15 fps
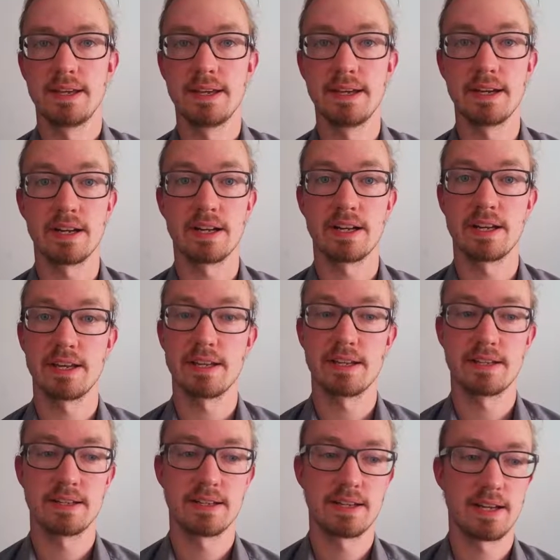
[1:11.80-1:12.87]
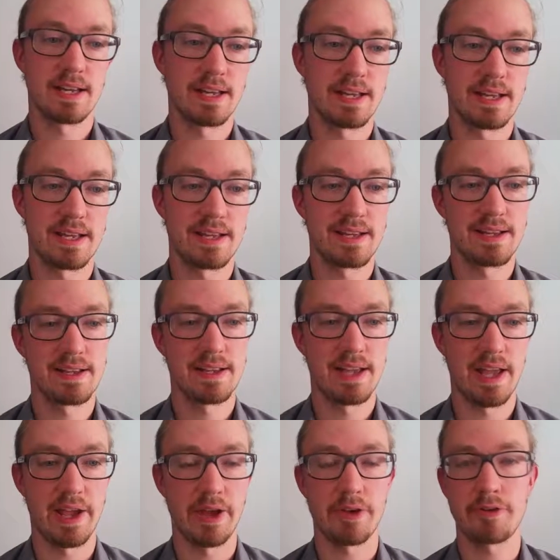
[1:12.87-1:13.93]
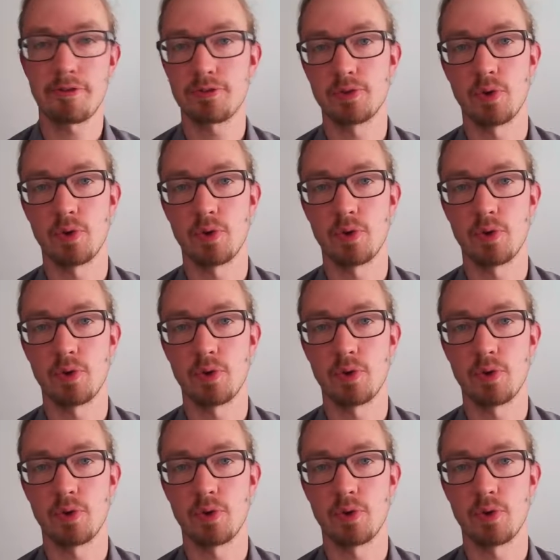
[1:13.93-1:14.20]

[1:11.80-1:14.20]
Here I have